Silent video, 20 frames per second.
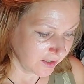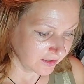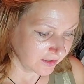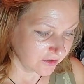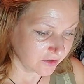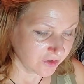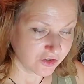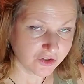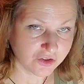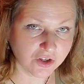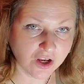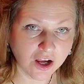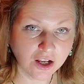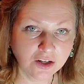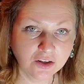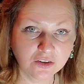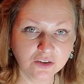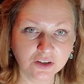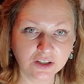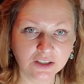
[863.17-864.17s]
the
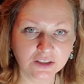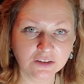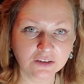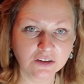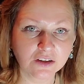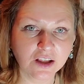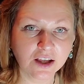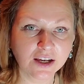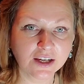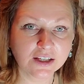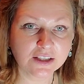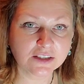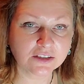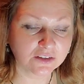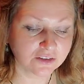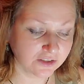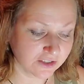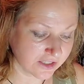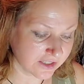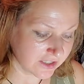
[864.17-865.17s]
shadow and lights
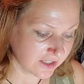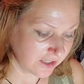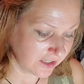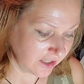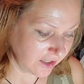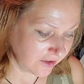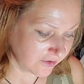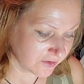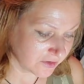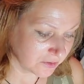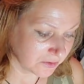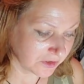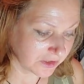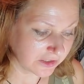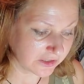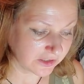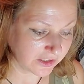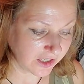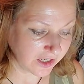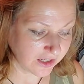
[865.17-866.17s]
on these leaves will
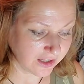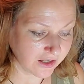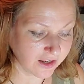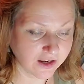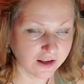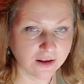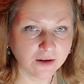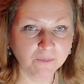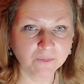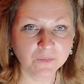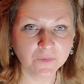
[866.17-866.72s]
create that